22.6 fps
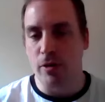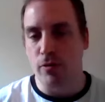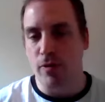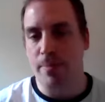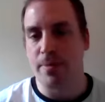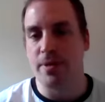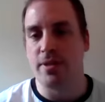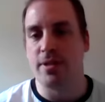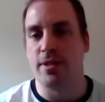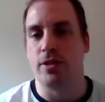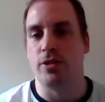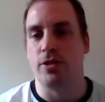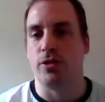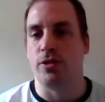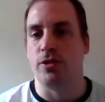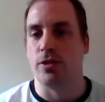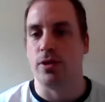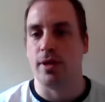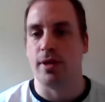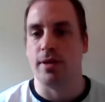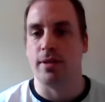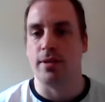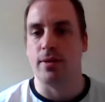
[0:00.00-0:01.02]
repetitions
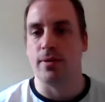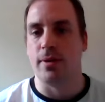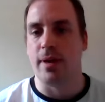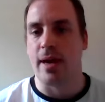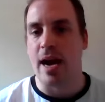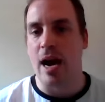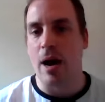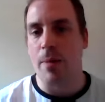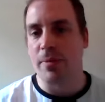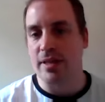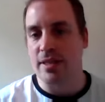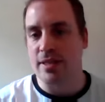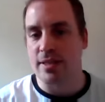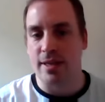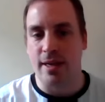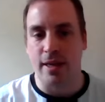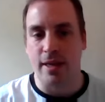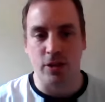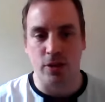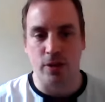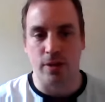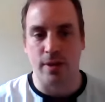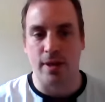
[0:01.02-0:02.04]
should I do? How many
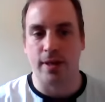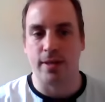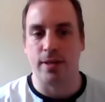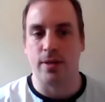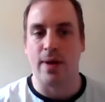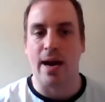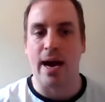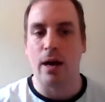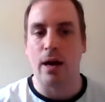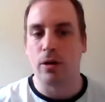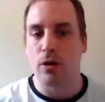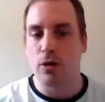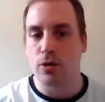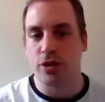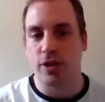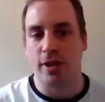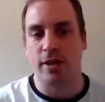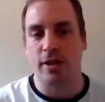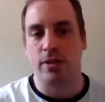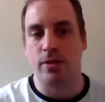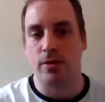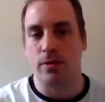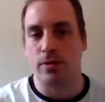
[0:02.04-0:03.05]
sets should I do? How long
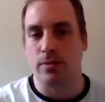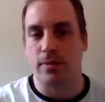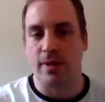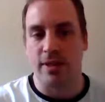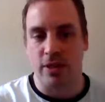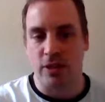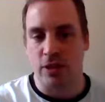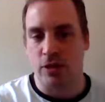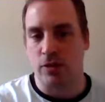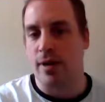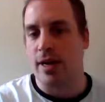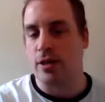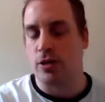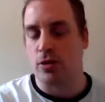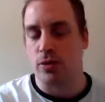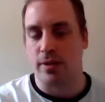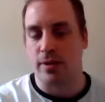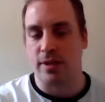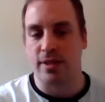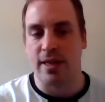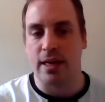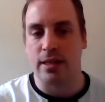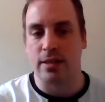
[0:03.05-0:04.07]
should I do this stretch or
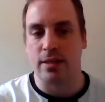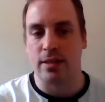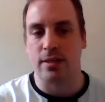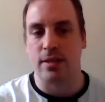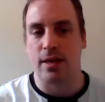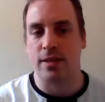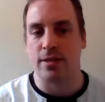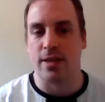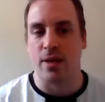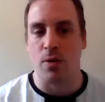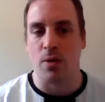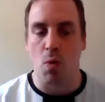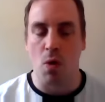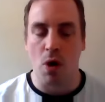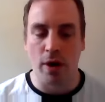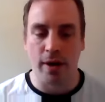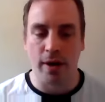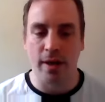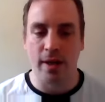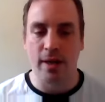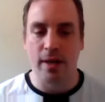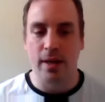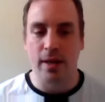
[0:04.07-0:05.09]
this exercise? They
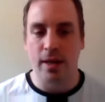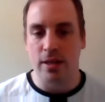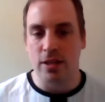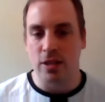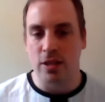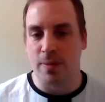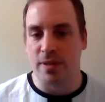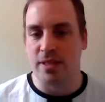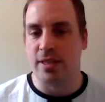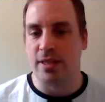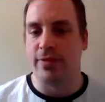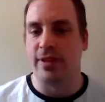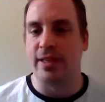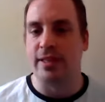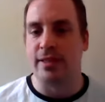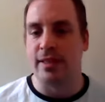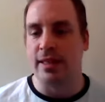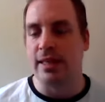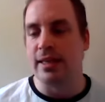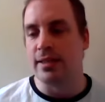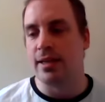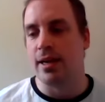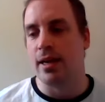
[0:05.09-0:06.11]
want specific
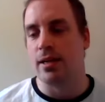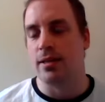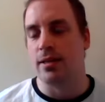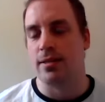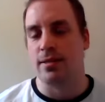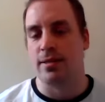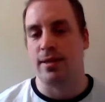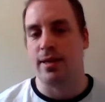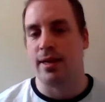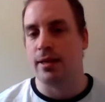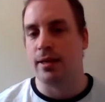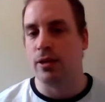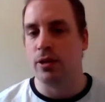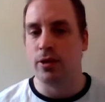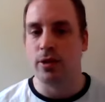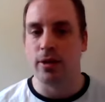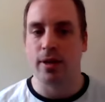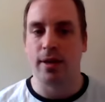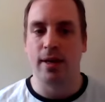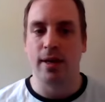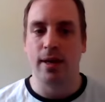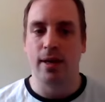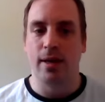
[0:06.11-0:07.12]
details. And it's like,
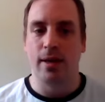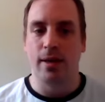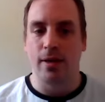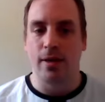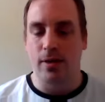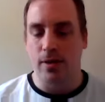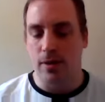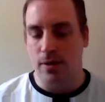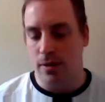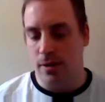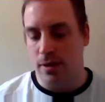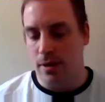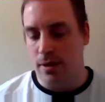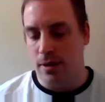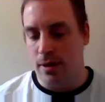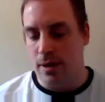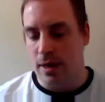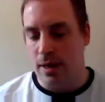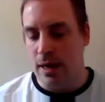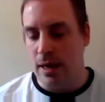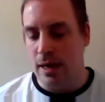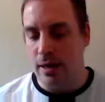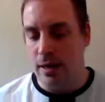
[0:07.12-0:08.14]
look,
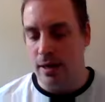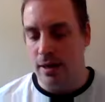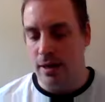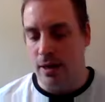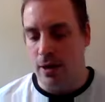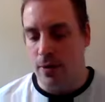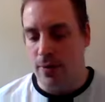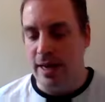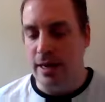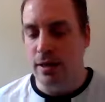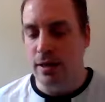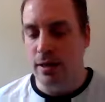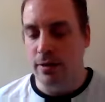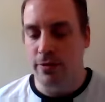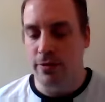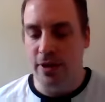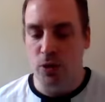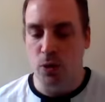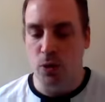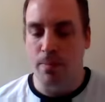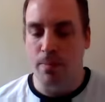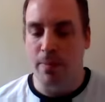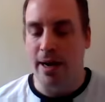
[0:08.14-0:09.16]

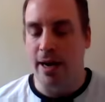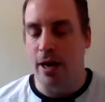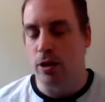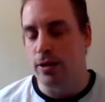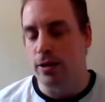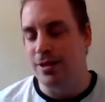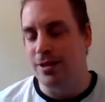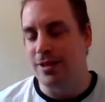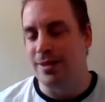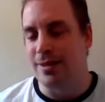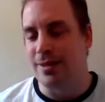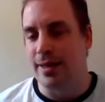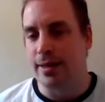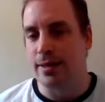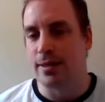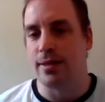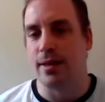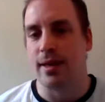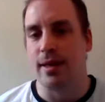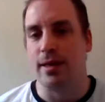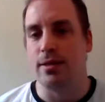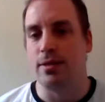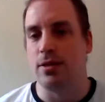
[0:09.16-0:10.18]
individual biology
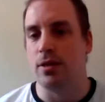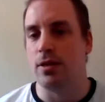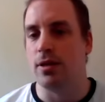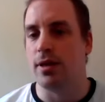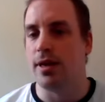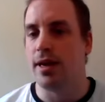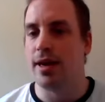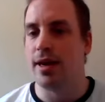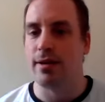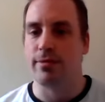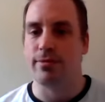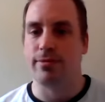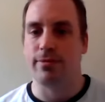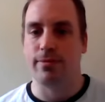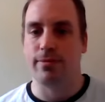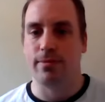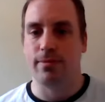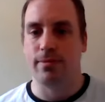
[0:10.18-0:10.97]
dictates you're going to have